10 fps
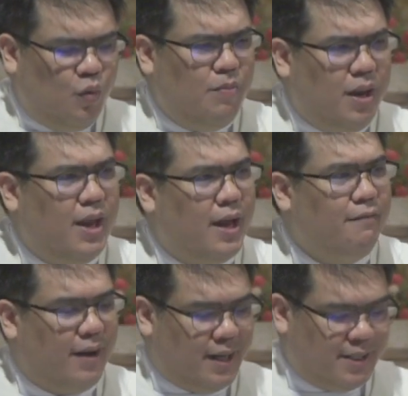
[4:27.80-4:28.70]
We may
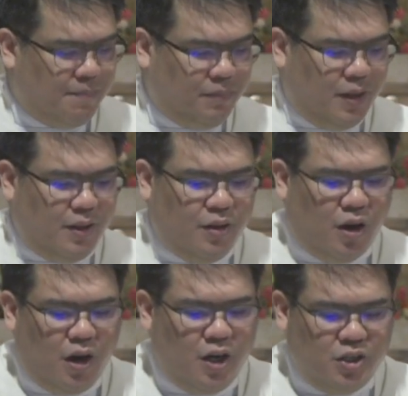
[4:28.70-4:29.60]
have accepted
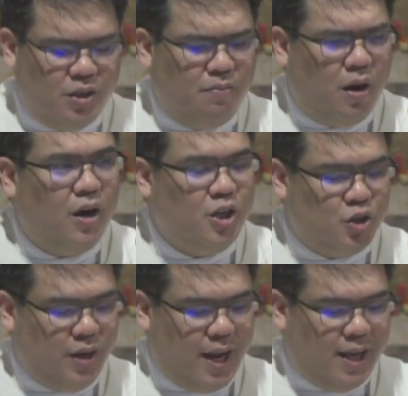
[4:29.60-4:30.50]
some
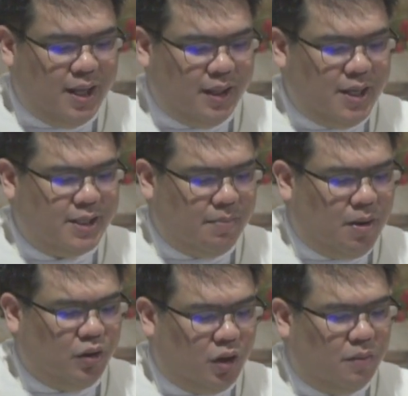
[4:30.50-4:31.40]
harsh realities
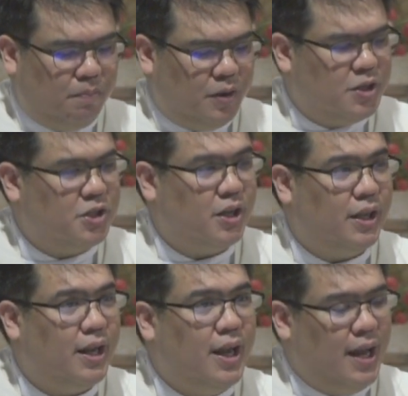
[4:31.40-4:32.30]
about our
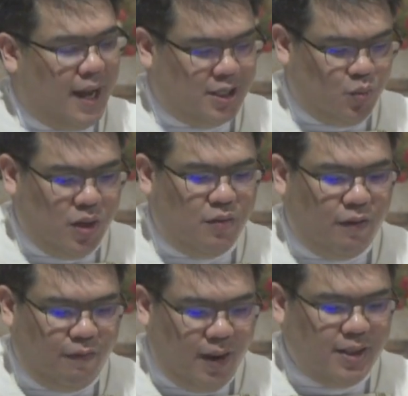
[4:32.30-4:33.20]
person as we
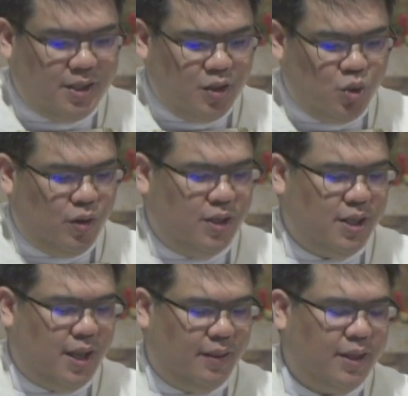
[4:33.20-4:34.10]
reflected during
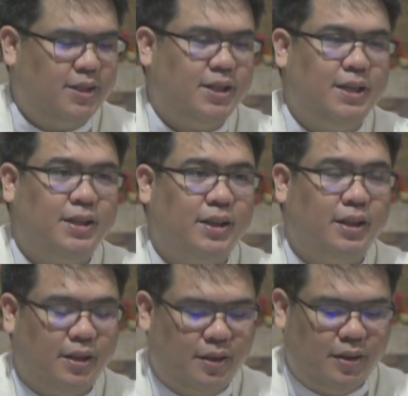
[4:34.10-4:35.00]
the Lenten season.
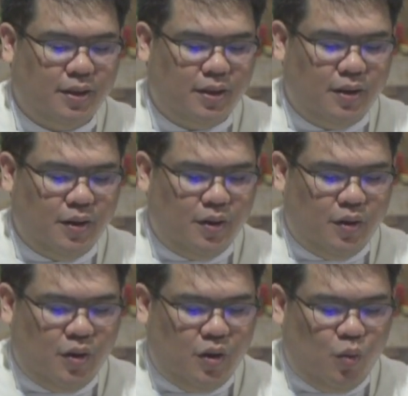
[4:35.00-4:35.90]

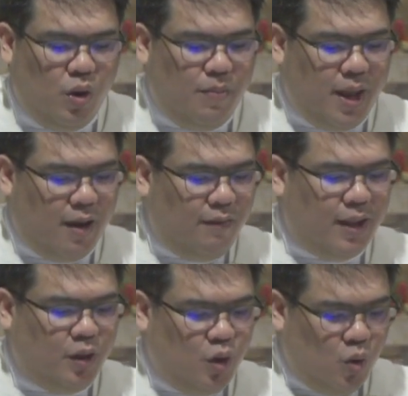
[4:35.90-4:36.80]
We may have
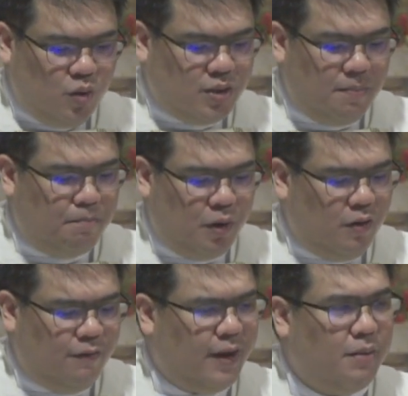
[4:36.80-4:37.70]
let go some
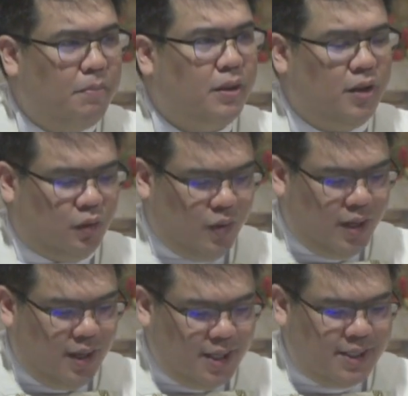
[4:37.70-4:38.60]
perfect but not
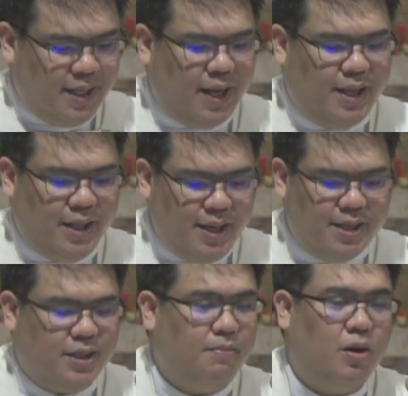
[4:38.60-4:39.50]
realistic
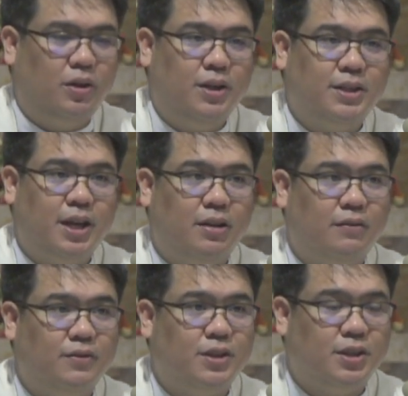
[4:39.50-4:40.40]
ideas about
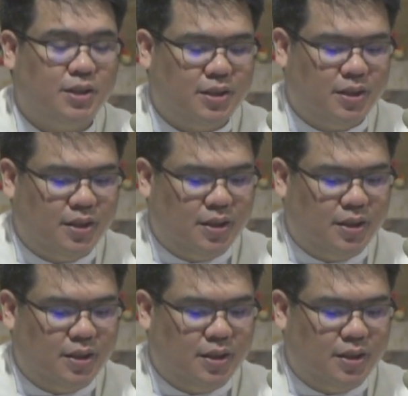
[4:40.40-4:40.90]
ourselves.